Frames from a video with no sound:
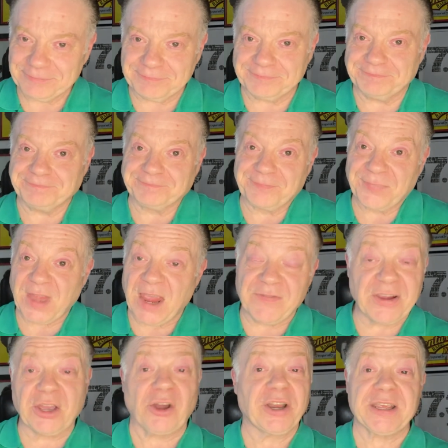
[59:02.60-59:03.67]
If
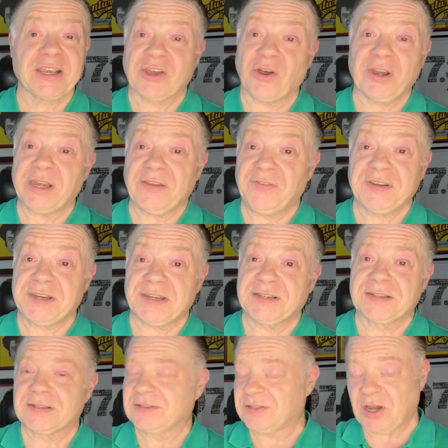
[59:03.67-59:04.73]
you got it, you got it. If you
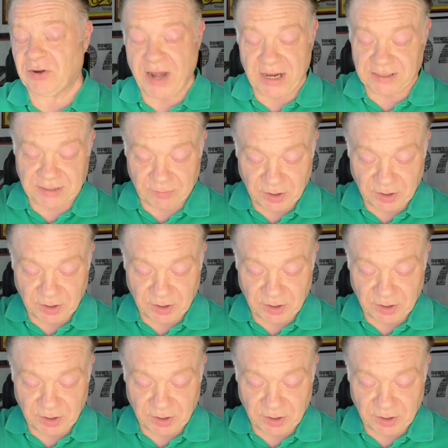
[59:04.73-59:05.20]
didn't, don't ask.